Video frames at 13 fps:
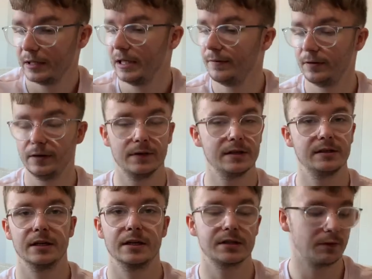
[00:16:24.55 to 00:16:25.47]
even if it
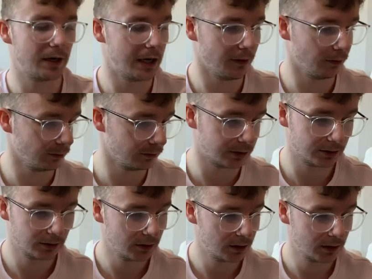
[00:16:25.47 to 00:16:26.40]
sticks around,
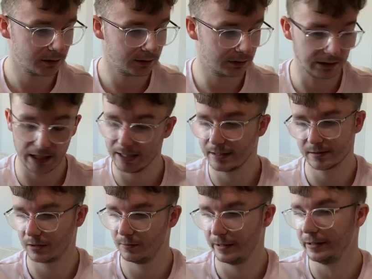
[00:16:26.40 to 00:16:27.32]
that is
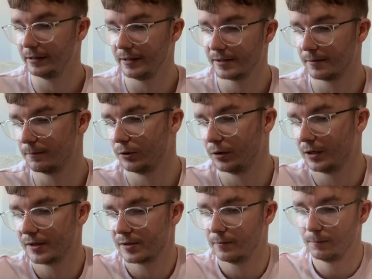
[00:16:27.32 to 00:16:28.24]
going to make decent money
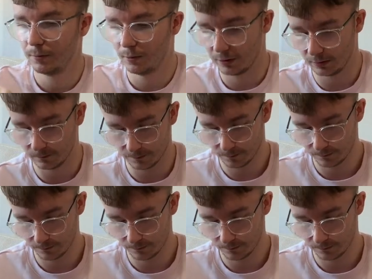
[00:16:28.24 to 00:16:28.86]
at some point.